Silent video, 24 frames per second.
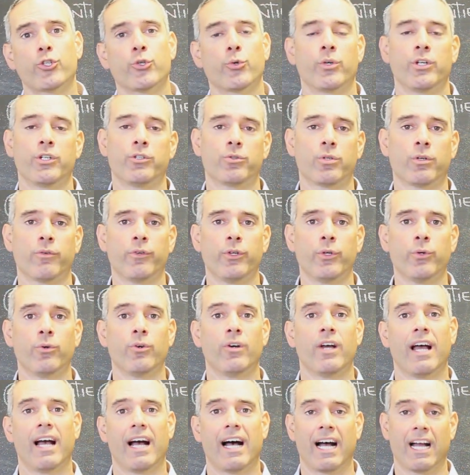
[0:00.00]
to
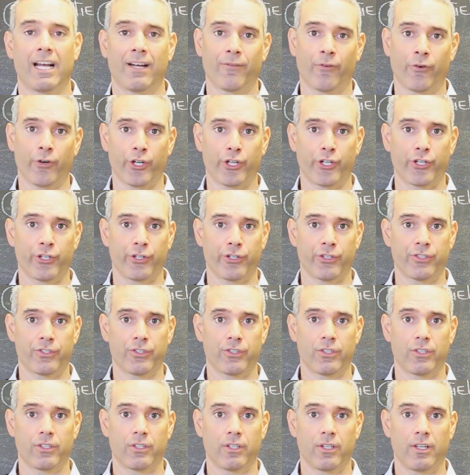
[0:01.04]
interview Ivory
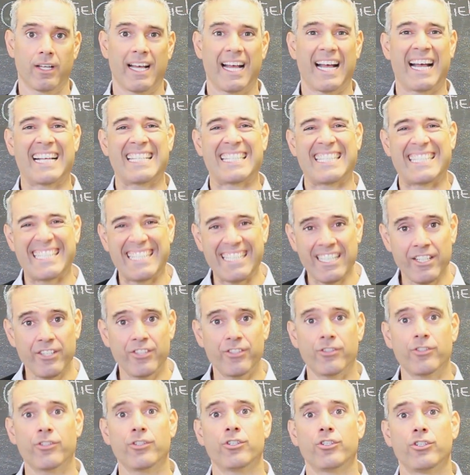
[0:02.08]
Cooks, a
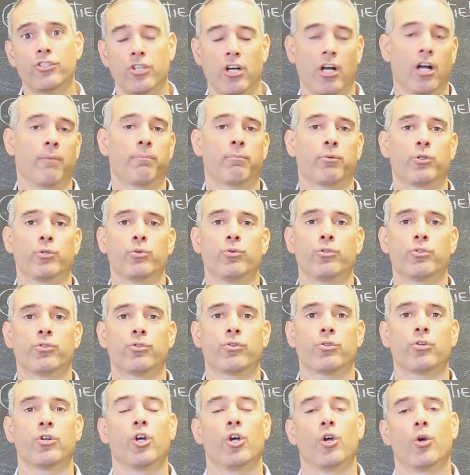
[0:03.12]
seasoned top
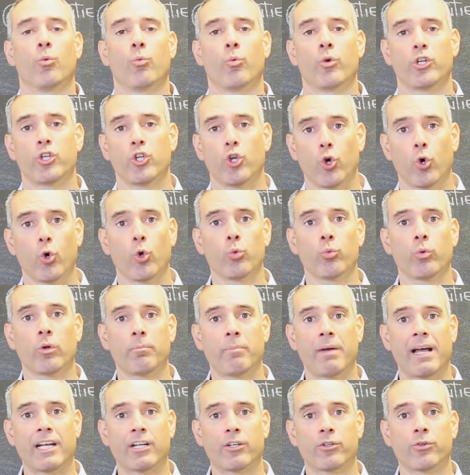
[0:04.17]
producer with Coldwell
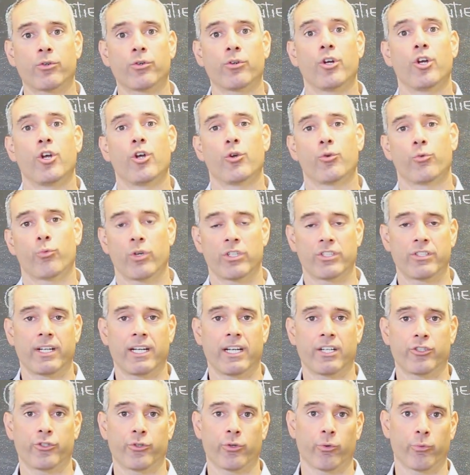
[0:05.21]
Banker
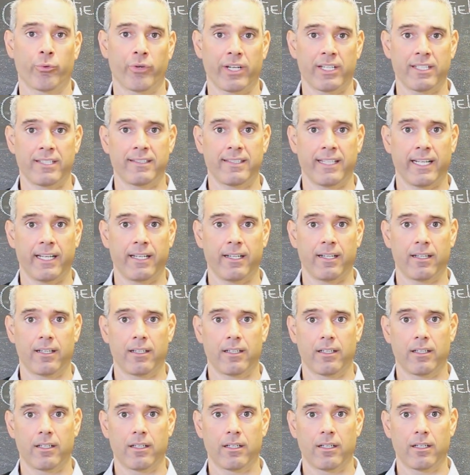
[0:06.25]
Residential Real Estate,
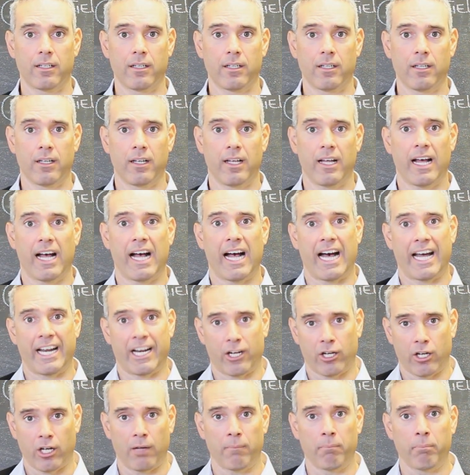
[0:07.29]
an
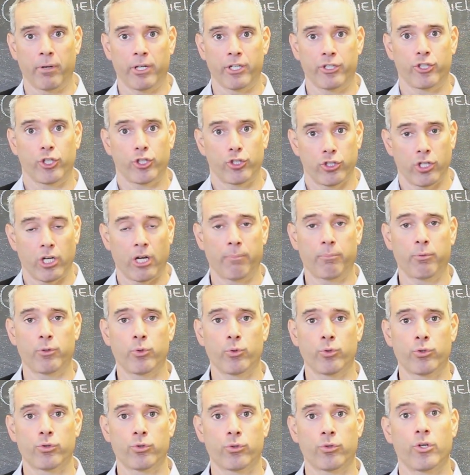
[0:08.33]
accomplished top
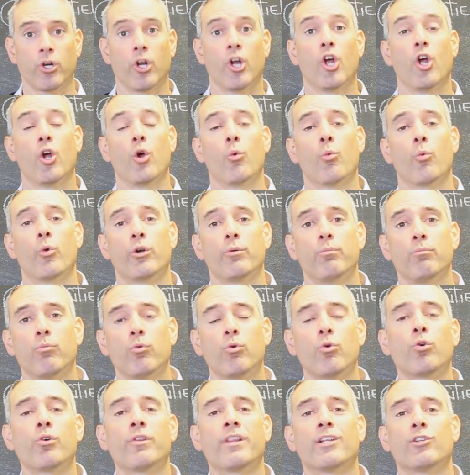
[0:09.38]
producer with
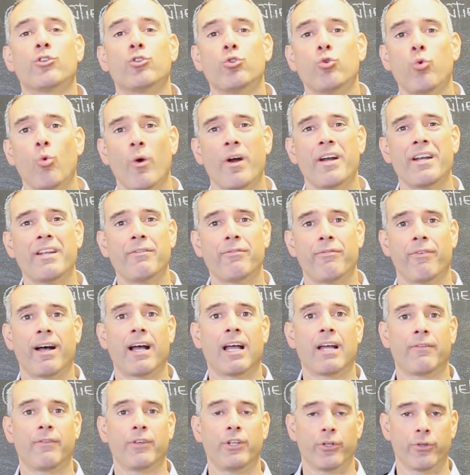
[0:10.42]
more than
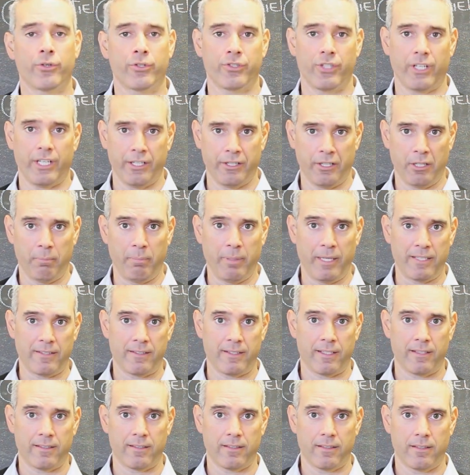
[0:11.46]
25 years in the
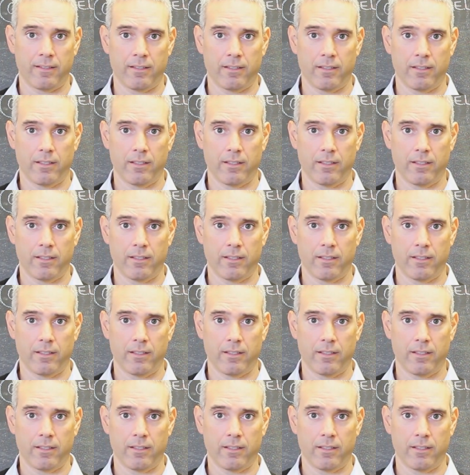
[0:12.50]
business.